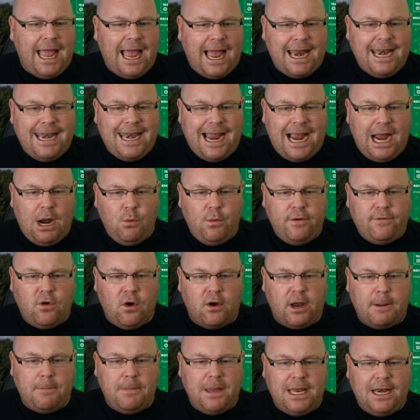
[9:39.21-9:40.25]
And now we've
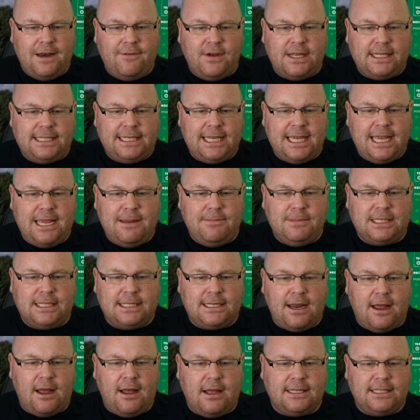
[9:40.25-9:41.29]
got a bit of a team
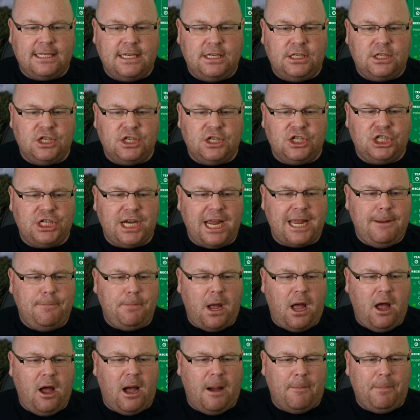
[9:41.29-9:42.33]
starting to shape
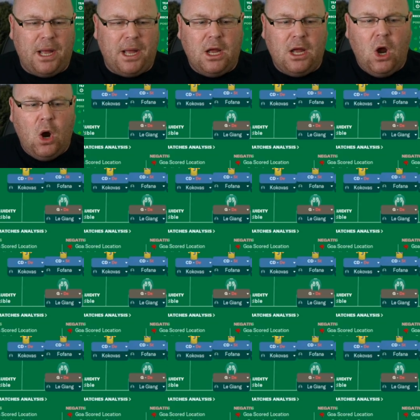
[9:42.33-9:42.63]
up.